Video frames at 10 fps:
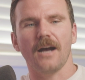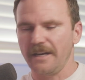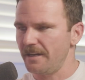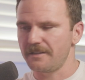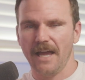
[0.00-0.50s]

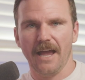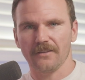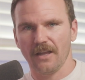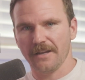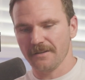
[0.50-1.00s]
I need a
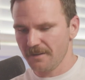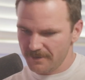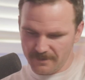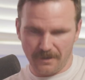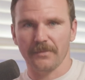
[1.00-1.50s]

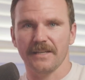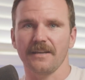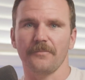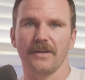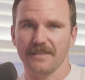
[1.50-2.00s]
tagline. Somebody
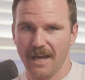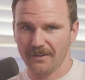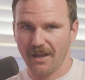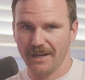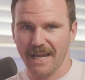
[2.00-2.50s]
tell me a
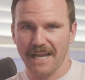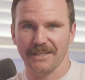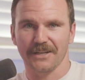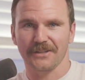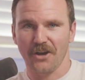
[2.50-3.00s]
tagline
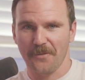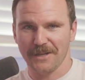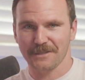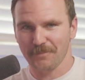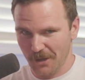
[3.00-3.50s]
in the
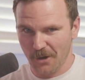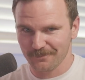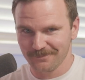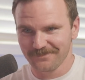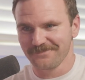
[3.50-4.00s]
comments
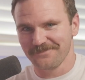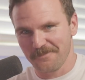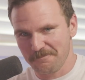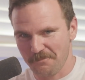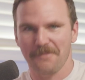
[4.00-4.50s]
below.
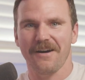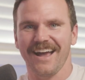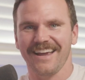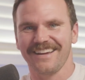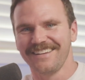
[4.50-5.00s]

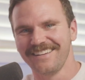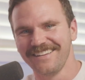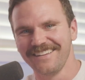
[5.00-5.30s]
Bye-bye.